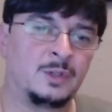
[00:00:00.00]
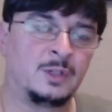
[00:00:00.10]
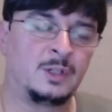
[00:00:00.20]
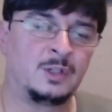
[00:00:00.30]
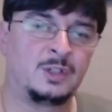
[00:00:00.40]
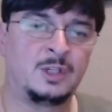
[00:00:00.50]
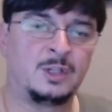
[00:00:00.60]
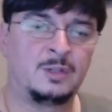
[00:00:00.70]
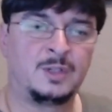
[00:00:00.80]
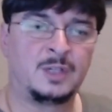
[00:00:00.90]

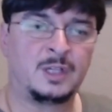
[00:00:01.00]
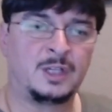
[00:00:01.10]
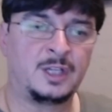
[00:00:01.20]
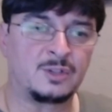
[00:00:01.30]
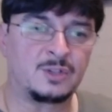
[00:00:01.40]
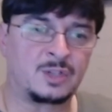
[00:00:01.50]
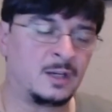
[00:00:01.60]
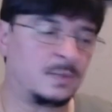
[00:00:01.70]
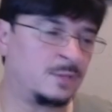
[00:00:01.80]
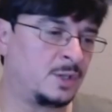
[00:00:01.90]
You'd get
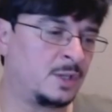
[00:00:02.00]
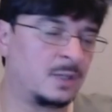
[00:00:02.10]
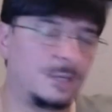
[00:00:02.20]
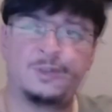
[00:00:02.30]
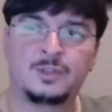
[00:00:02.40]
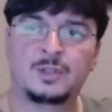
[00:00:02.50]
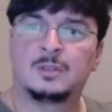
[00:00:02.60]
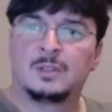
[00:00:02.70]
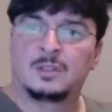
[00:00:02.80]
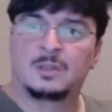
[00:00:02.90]
sound, but you get no picture.
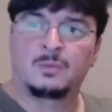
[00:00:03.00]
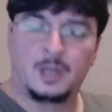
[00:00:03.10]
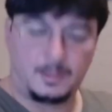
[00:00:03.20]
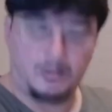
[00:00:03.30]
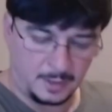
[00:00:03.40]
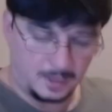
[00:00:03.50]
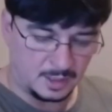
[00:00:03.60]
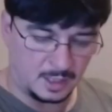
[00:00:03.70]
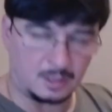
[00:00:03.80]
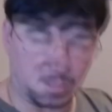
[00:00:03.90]
So I'm really pleased
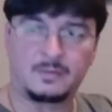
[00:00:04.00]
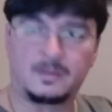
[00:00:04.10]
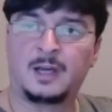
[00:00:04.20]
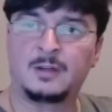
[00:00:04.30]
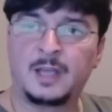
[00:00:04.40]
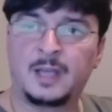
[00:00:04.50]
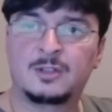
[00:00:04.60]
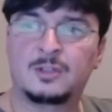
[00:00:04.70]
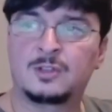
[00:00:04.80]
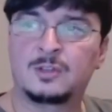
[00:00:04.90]
now that they've allowed access.